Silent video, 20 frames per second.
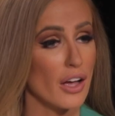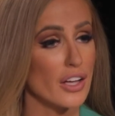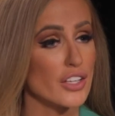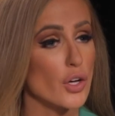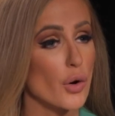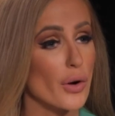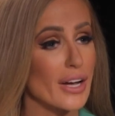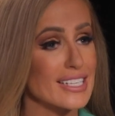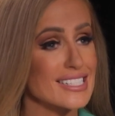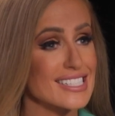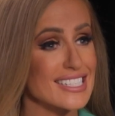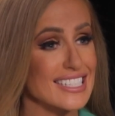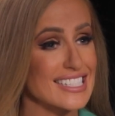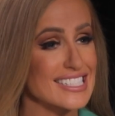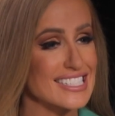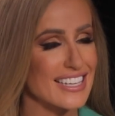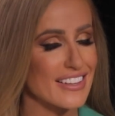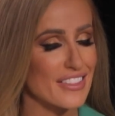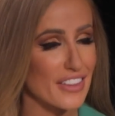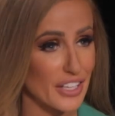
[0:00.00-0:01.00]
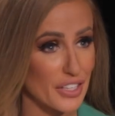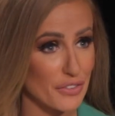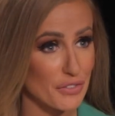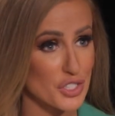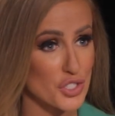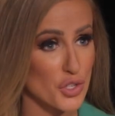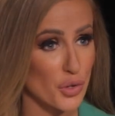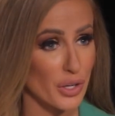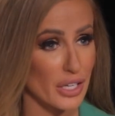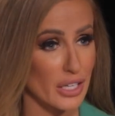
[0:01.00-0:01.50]
Your Excellency, thank you for
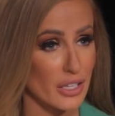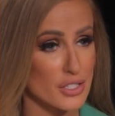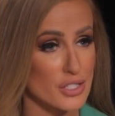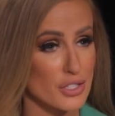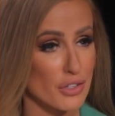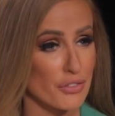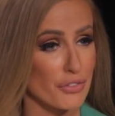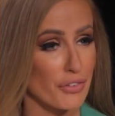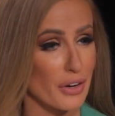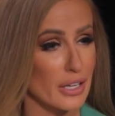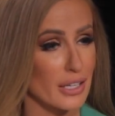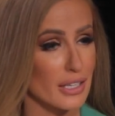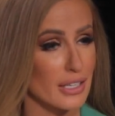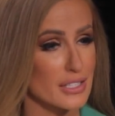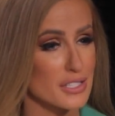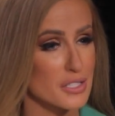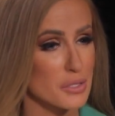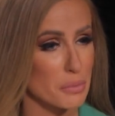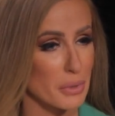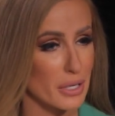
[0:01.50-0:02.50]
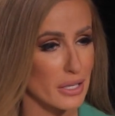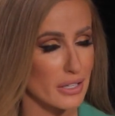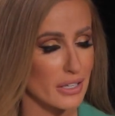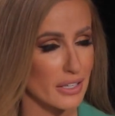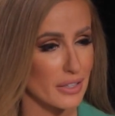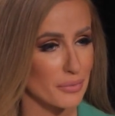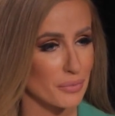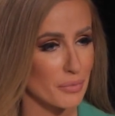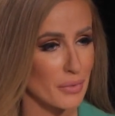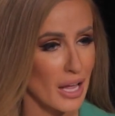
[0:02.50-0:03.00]
joining us on Frankly
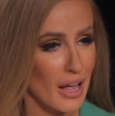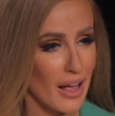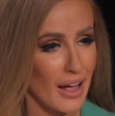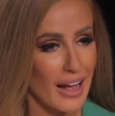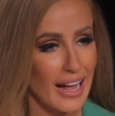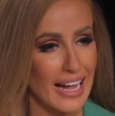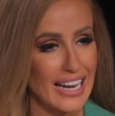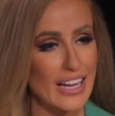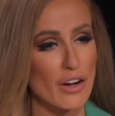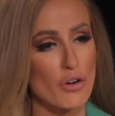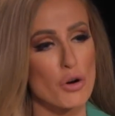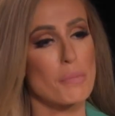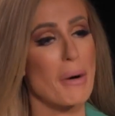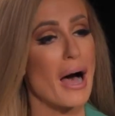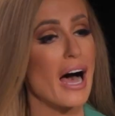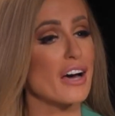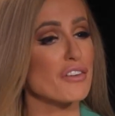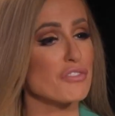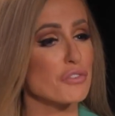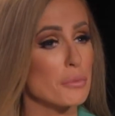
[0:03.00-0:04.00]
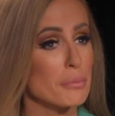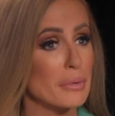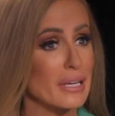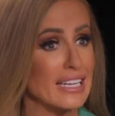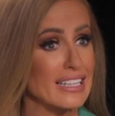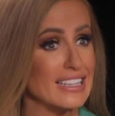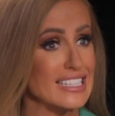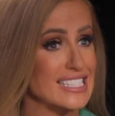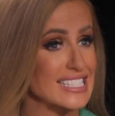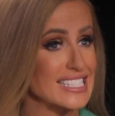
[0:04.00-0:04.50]
Speaking. Now, apart from being the